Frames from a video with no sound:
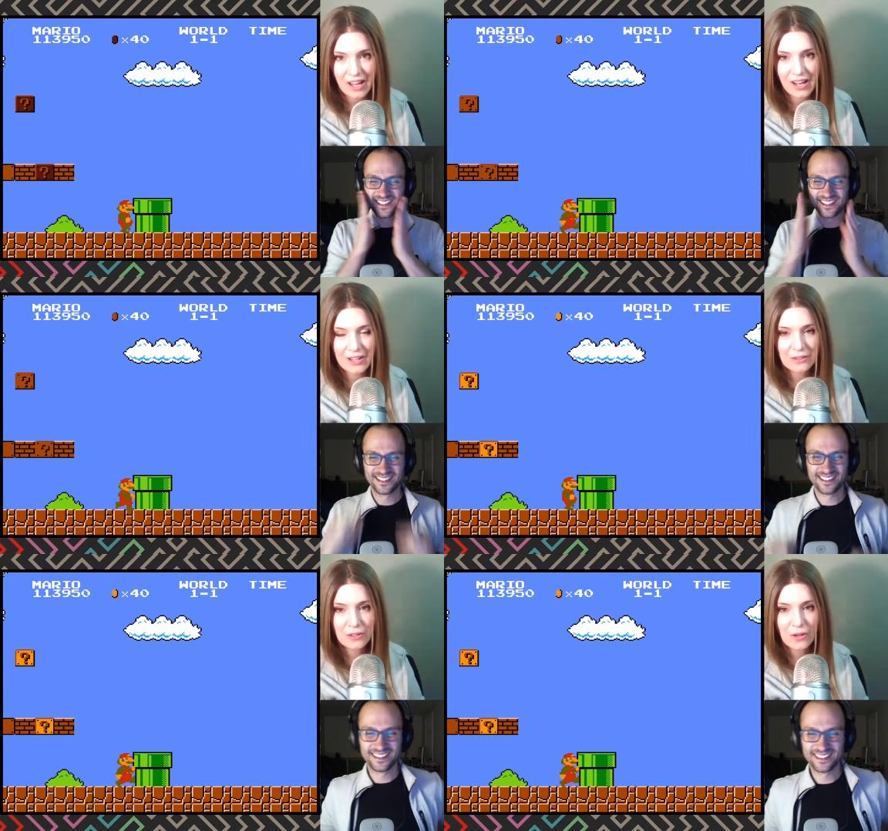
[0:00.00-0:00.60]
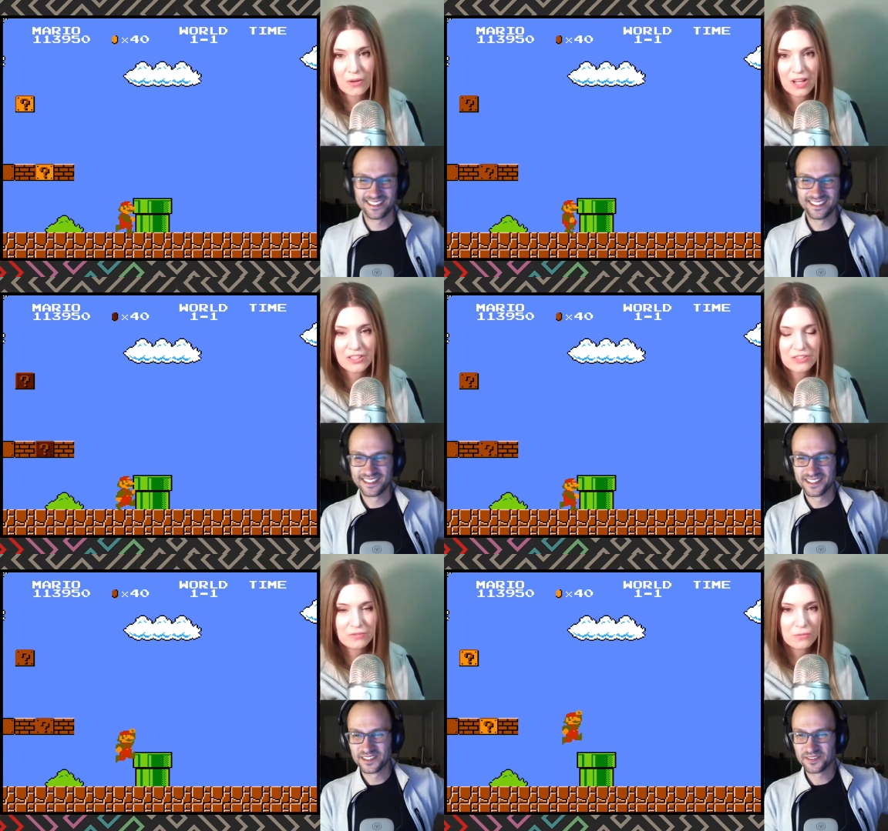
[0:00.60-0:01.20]
Speaker 1: I don't know. I
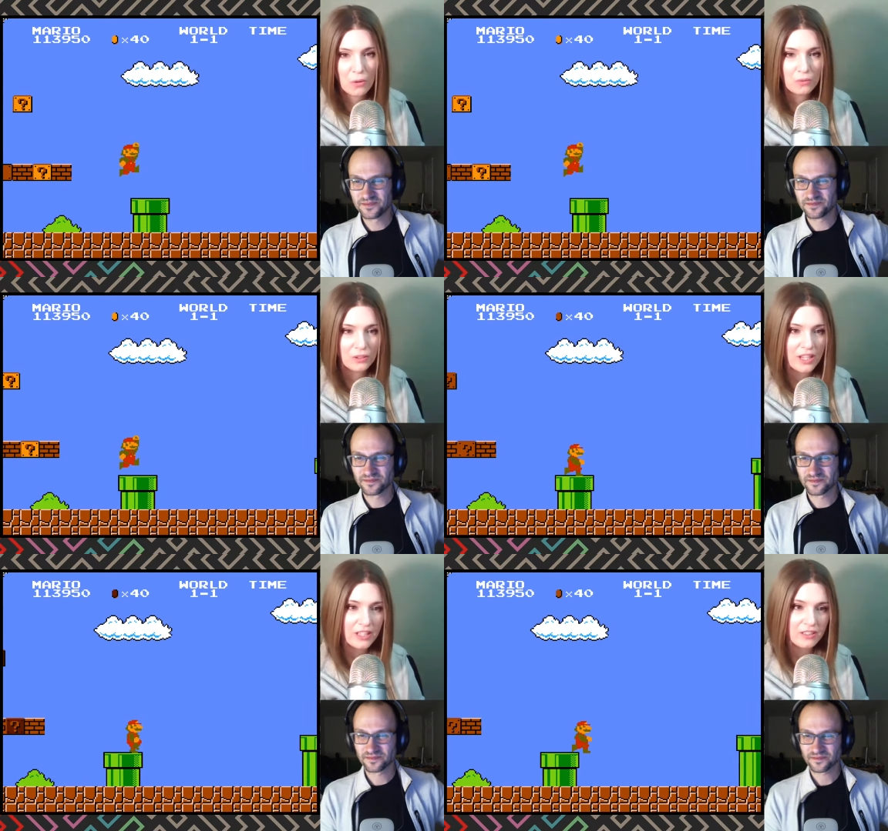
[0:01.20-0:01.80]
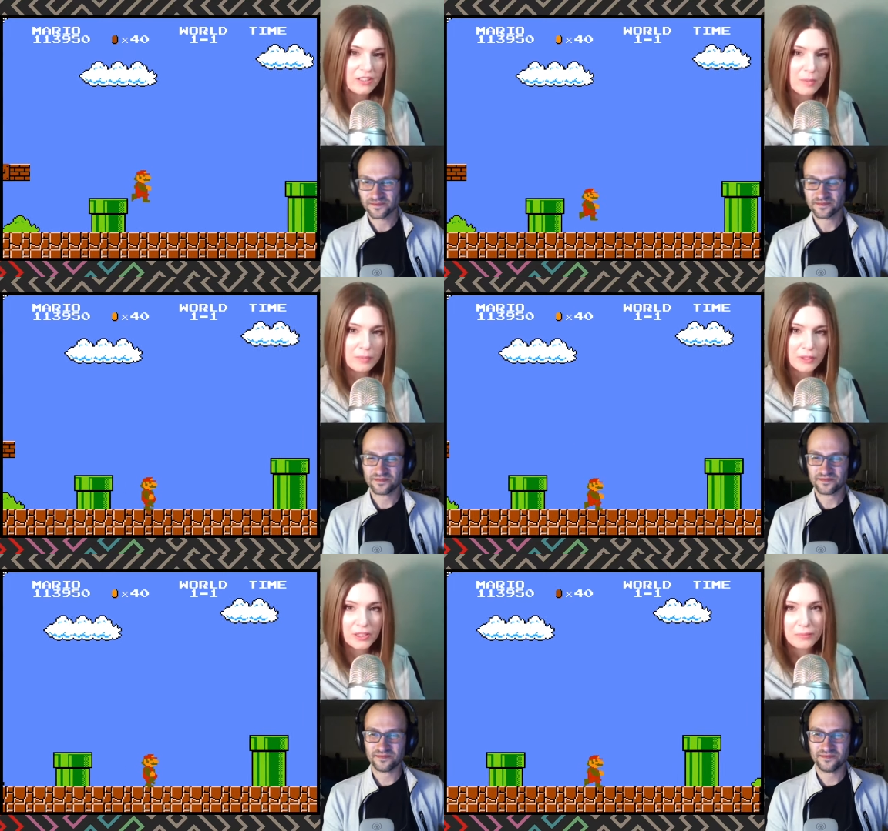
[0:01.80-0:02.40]
just wrote like a
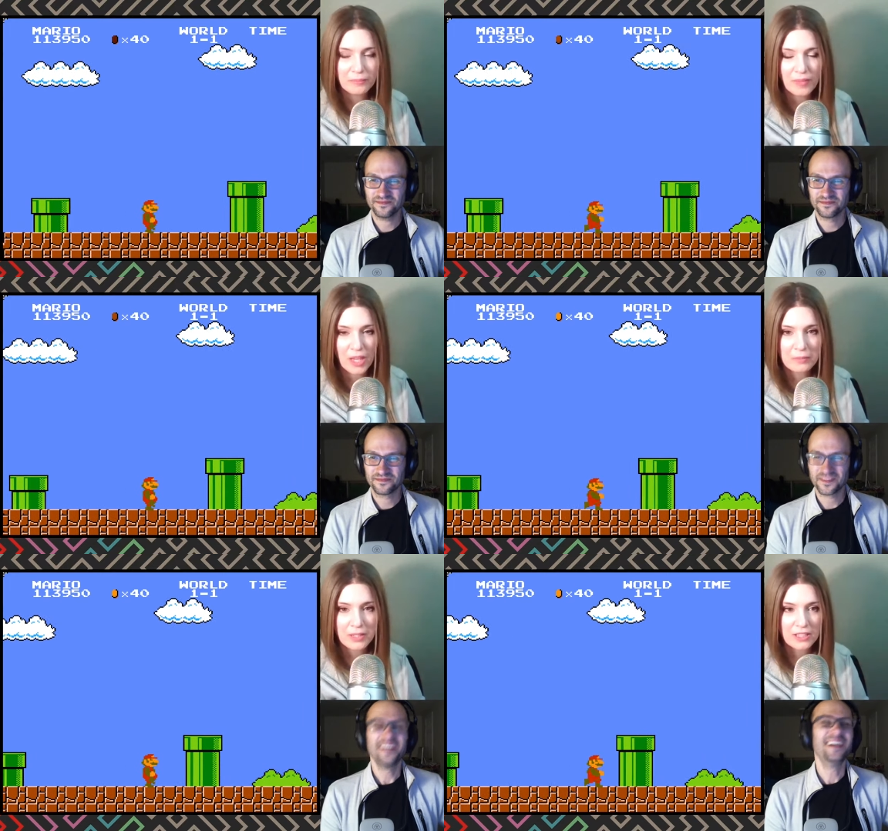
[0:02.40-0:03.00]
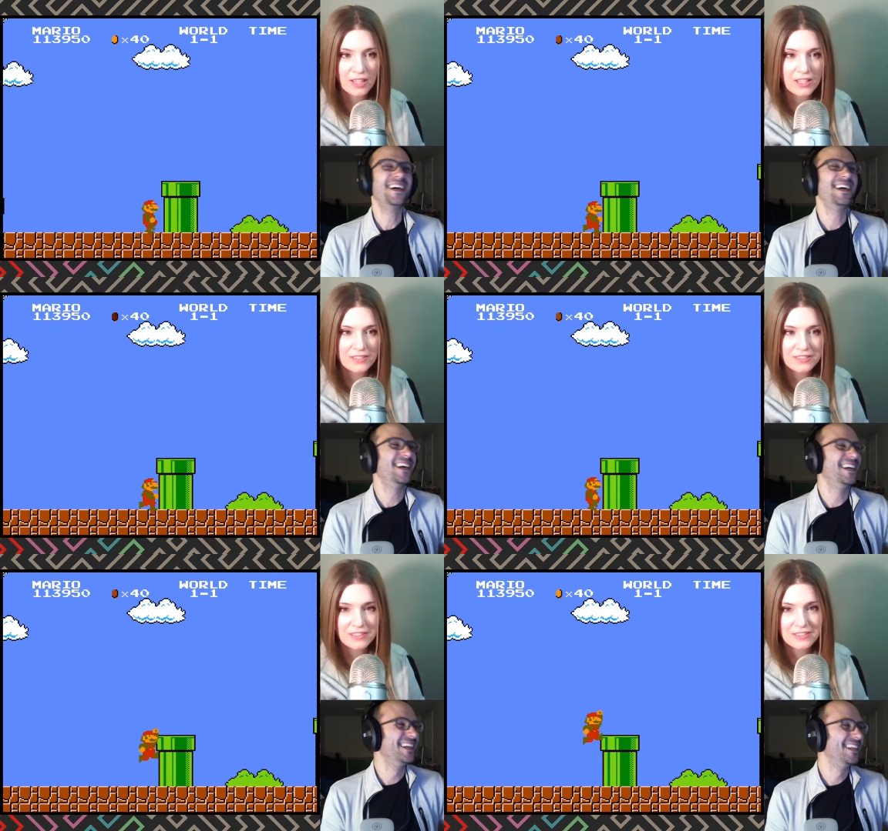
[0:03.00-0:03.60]
number on my
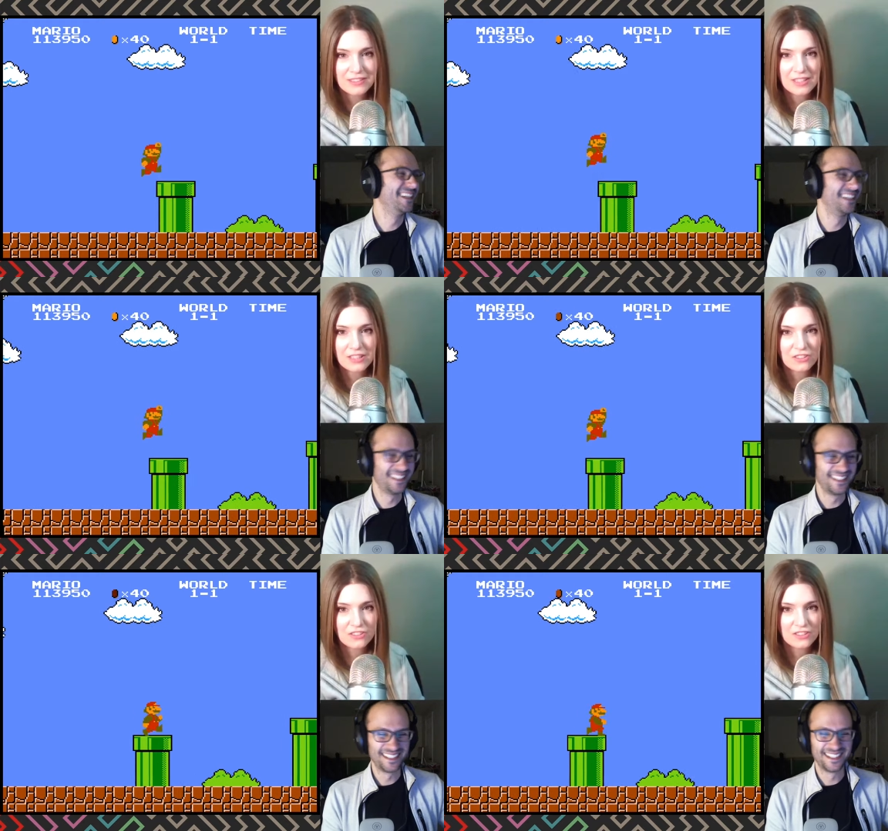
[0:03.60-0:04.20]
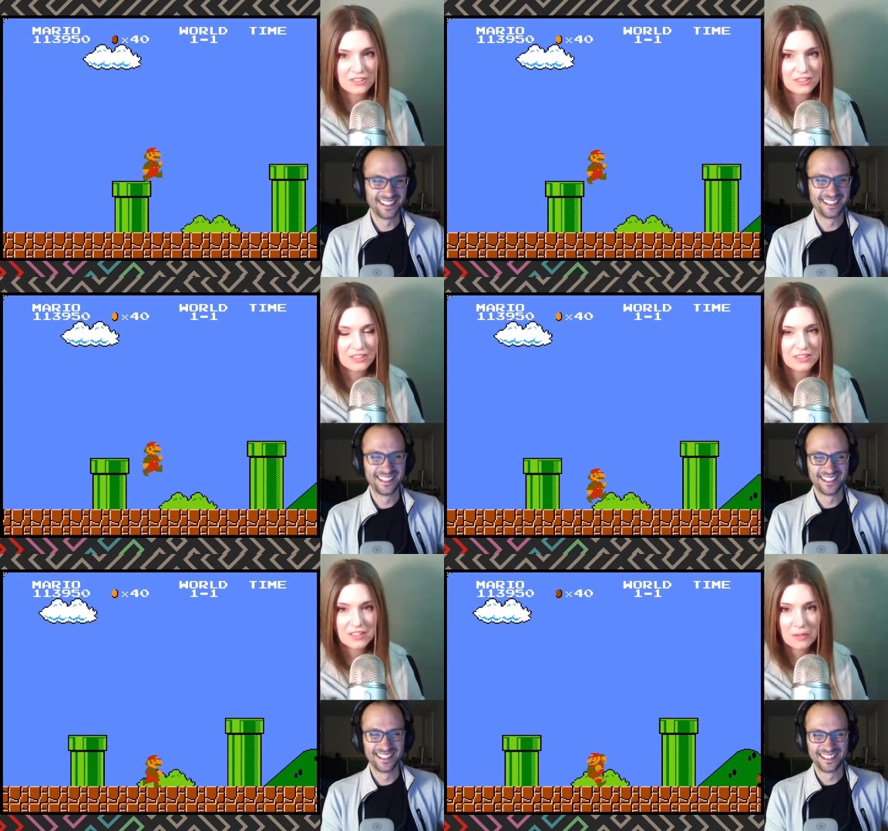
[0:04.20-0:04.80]
license, and they just
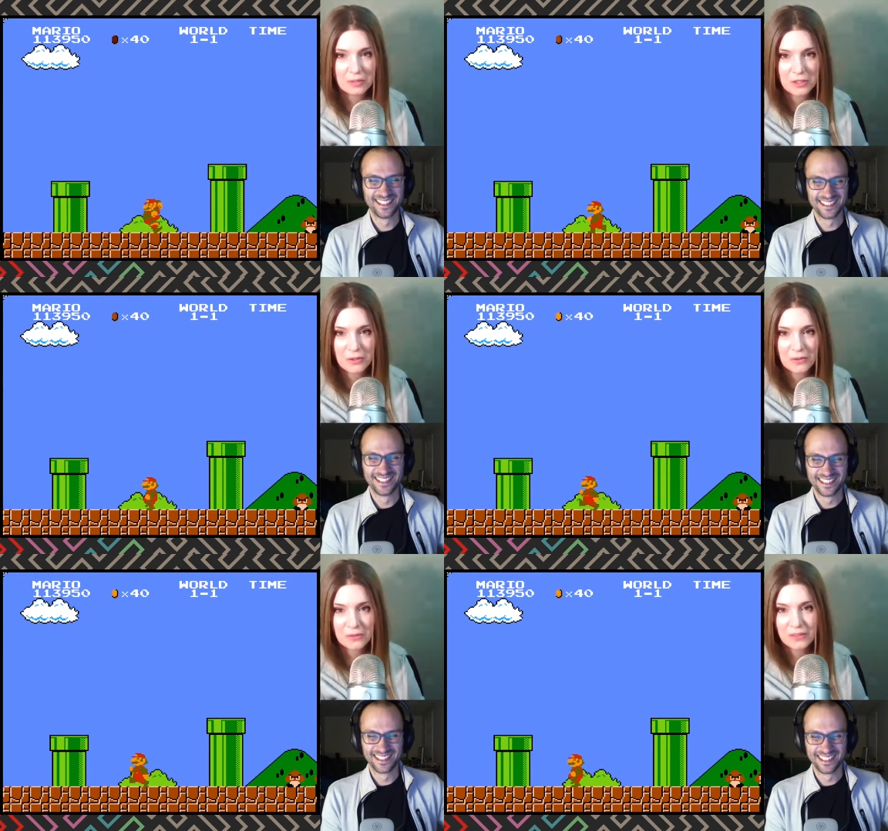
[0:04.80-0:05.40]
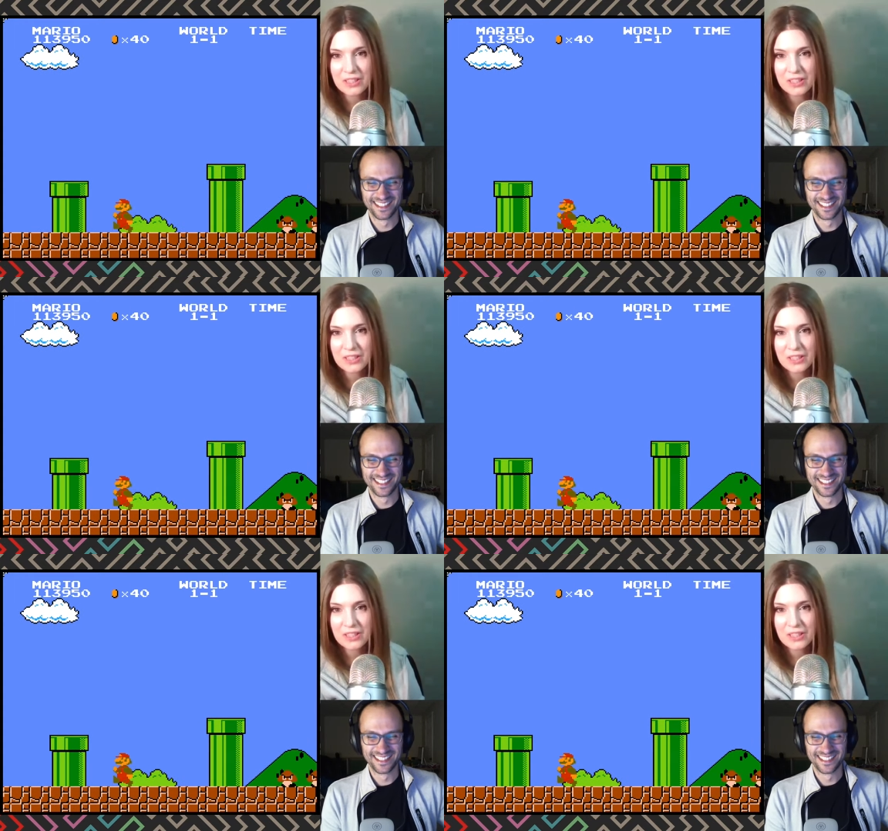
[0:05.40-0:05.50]
didn't tell me no.